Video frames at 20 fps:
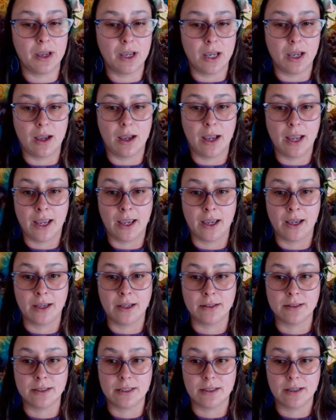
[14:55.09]

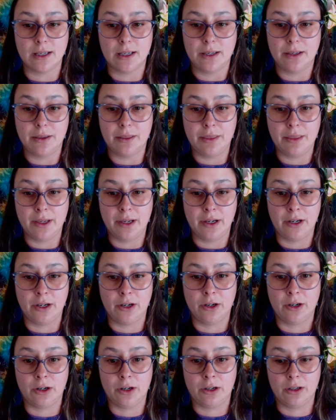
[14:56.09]
And
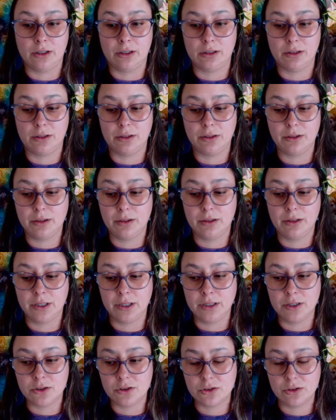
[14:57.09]
the
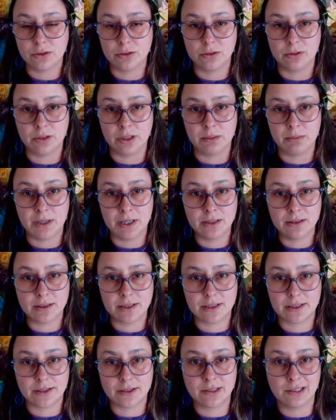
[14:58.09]
initial
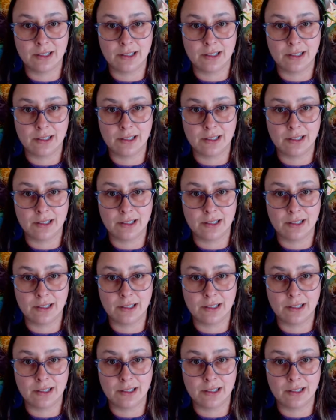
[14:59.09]
agreements,